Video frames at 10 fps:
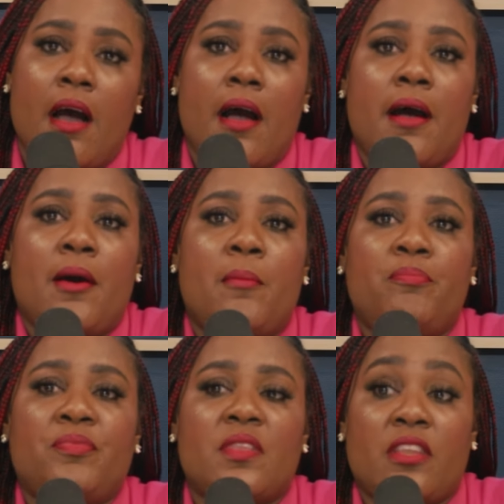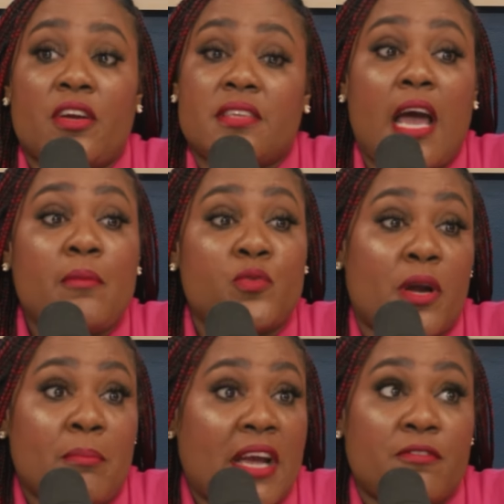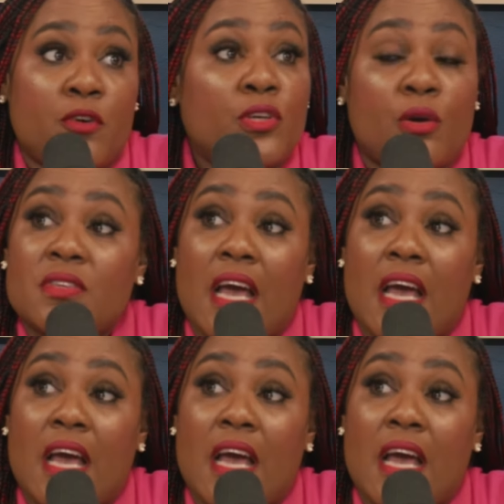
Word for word: Um, there are times where a microphone goes